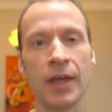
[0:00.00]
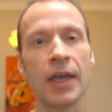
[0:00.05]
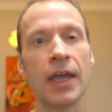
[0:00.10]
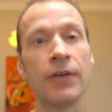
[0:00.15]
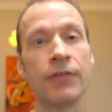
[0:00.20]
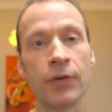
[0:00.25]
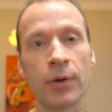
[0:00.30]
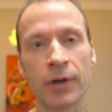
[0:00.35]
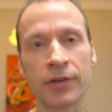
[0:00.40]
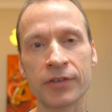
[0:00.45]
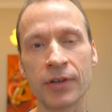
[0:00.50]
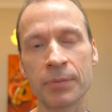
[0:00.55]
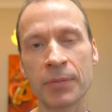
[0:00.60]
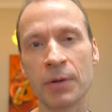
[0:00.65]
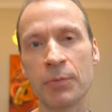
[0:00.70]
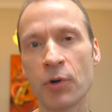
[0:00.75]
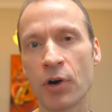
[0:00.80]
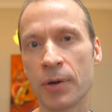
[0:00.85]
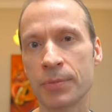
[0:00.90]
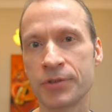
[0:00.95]
If you want something
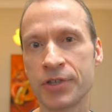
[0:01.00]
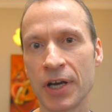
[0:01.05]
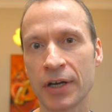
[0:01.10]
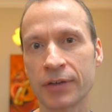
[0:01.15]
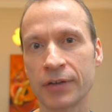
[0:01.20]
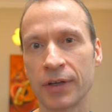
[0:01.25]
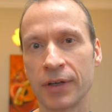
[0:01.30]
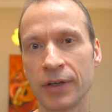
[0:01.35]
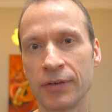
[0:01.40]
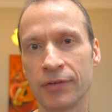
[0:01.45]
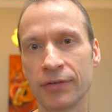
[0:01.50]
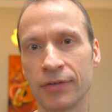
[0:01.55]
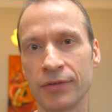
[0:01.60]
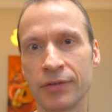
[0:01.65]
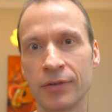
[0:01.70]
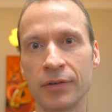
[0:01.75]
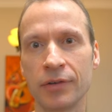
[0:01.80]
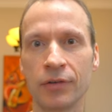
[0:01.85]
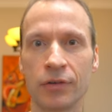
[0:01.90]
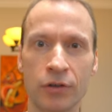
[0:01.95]
more objective,
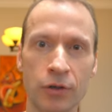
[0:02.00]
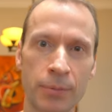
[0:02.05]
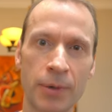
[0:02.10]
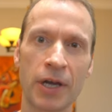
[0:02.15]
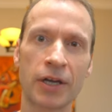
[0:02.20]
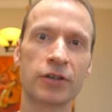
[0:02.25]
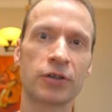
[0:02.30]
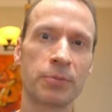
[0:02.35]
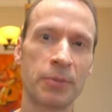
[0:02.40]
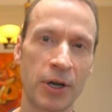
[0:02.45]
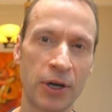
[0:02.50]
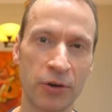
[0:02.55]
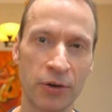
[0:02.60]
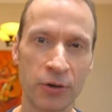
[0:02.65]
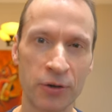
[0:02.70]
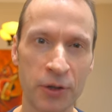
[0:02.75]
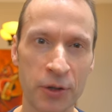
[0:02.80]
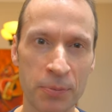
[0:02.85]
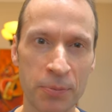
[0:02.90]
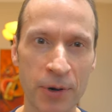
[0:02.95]
go back to my
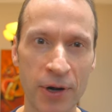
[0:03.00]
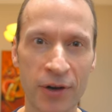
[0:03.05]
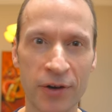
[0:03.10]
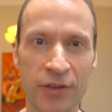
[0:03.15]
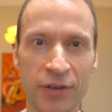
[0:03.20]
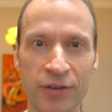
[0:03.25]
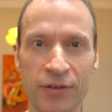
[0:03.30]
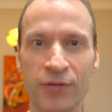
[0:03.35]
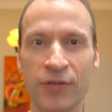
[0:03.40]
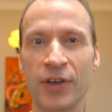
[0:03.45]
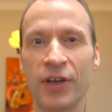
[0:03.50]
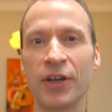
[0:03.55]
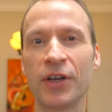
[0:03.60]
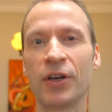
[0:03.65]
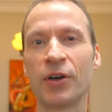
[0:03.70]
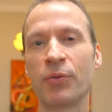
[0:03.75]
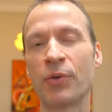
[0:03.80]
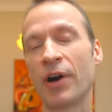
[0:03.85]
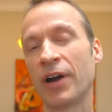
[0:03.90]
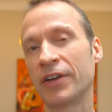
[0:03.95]
earlier part of this
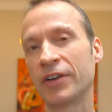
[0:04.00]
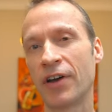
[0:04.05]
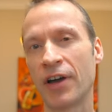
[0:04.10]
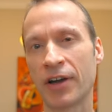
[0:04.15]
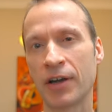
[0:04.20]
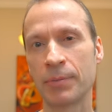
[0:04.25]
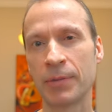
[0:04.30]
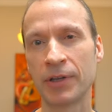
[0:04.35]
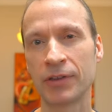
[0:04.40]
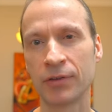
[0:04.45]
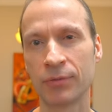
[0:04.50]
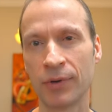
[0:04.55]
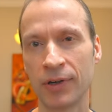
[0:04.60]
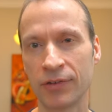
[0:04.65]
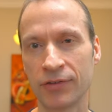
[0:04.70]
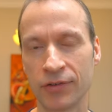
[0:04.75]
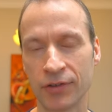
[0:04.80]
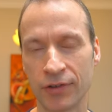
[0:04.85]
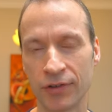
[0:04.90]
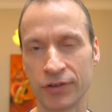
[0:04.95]
video where I talk about the
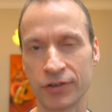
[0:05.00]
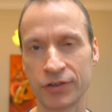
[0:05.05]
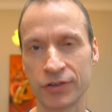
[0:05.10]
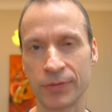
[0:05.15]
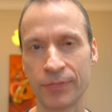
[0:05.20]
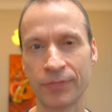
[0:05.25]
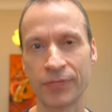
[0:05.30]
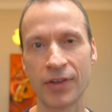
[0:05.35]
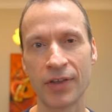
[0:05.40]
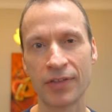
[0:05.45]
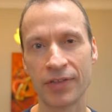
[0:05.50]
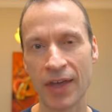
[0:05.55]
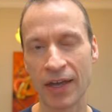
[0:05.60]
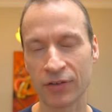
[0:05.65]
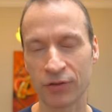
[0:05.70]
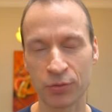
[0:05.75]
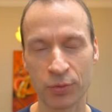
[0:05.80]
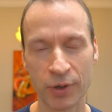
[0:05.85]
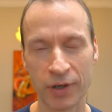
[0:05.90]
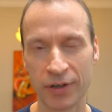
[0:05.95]
research.
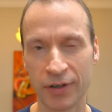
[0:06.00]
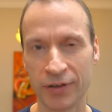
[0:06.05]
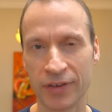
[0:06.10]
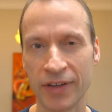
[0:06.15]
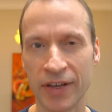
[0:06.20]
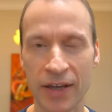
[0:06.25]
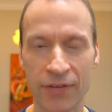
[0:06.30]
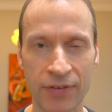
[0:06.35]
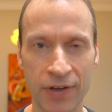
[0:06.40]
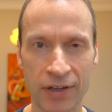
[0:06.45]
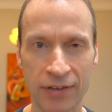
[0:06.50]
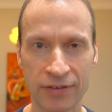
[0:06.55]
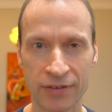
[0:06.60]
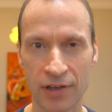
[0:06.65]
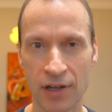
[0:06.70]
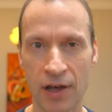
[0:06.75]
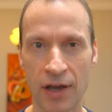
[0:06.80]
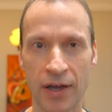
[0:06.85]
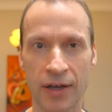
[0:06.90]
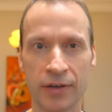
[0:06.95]
That's where the evidence
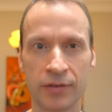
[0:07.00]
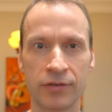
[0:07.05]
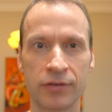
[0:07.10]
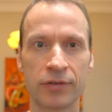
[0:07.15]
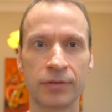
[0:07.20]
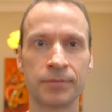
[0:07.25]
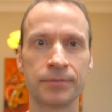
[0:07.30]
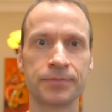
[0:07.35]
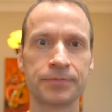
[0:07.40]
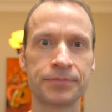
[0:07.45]
lies.